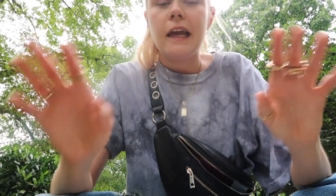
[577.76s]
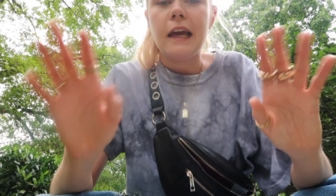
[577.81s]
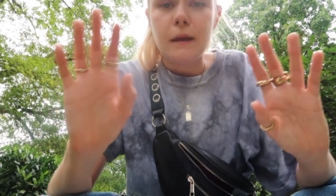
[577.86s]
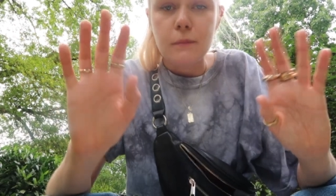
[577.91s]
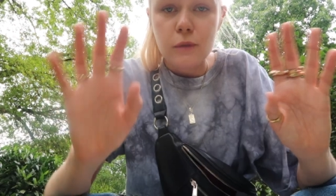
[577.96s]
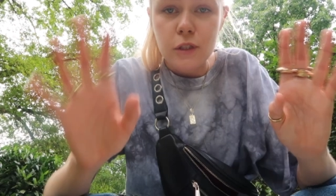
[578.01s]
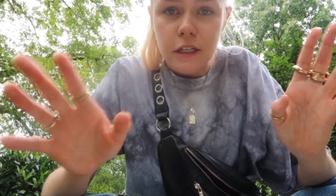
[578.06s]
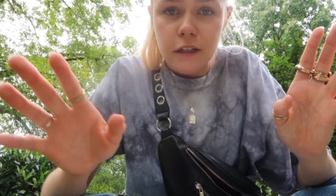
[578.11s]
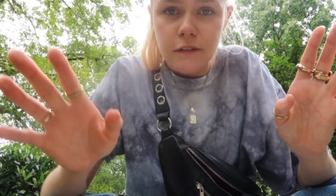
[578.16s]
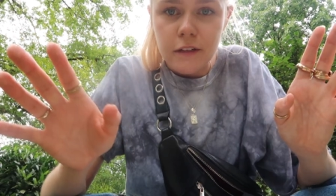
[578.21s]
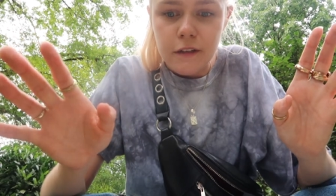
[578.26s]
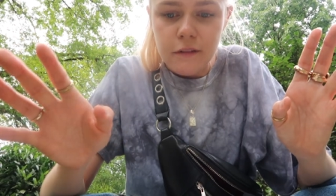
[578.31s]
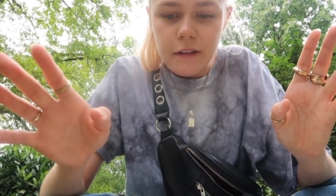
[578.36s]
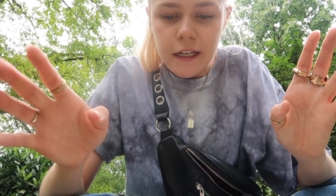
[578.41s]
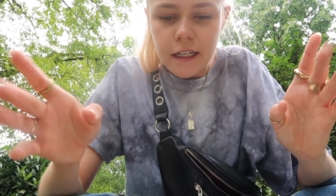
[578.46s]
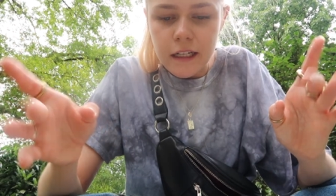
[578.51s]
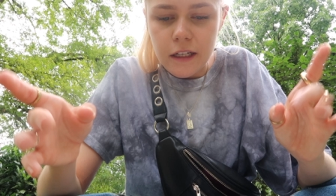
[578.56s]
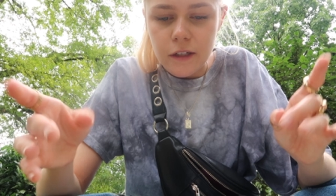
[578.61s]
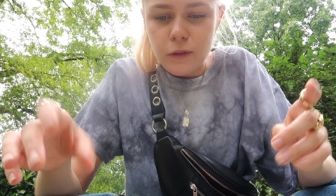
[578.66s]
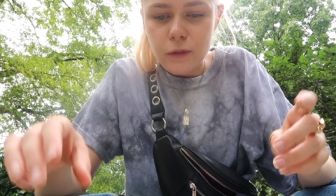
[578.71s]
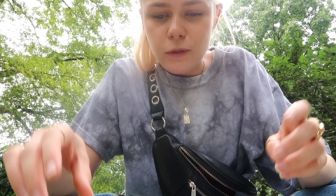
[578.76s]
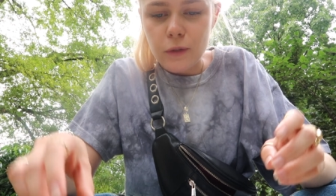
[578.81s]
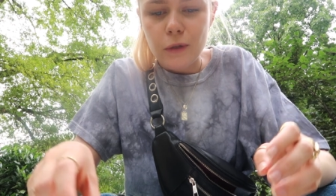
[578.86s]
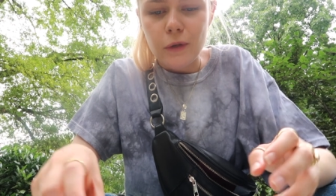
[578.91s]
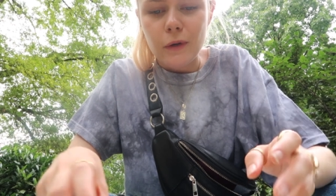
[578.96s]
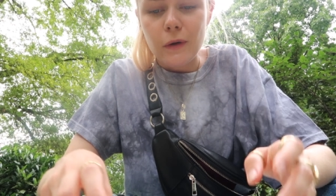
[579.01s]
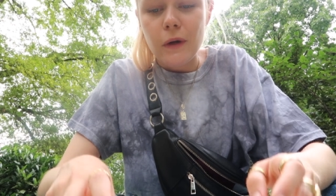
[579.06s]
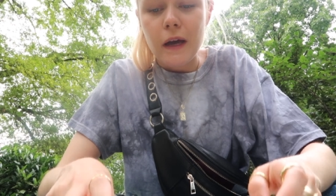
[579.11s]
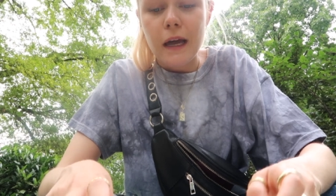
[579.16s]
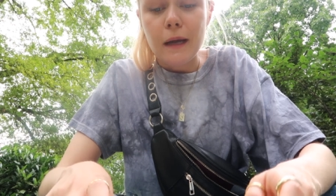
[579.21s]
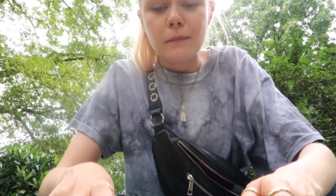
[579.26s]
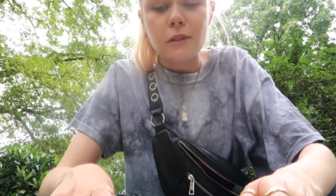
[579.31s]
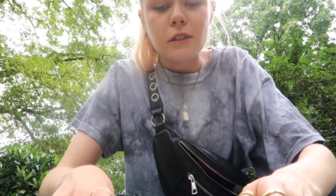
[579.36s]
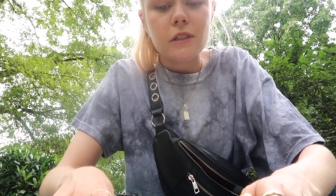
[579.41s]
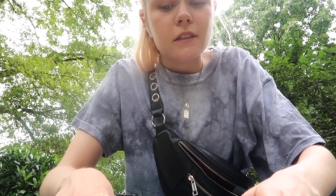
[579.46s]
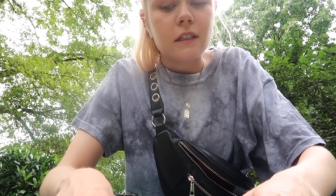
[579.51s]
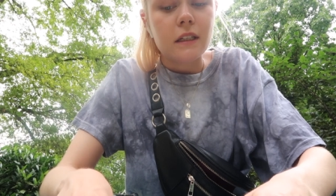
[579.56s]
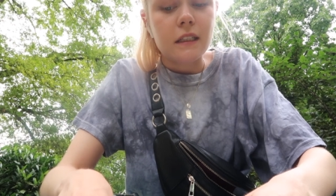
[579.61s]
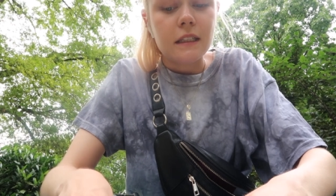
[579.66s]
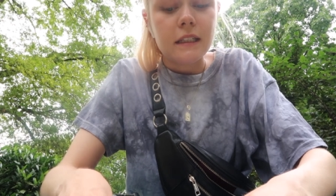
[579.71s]
And I'm starving right now, so I'm
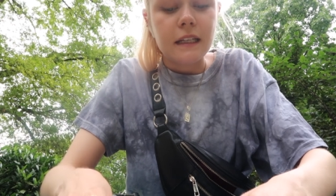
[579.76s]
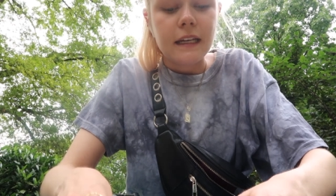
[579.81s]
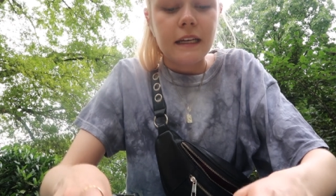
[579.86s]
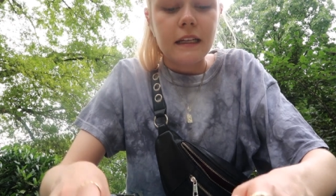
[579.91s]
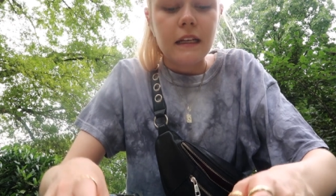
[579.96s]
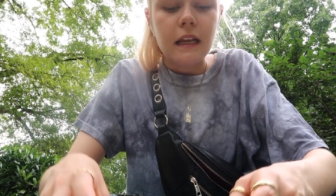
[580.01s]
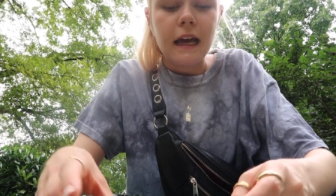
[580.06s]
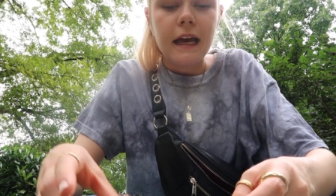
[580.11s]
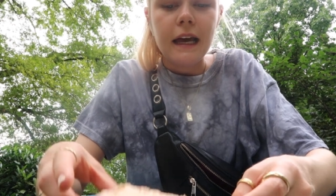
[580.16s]
just gonna dig in.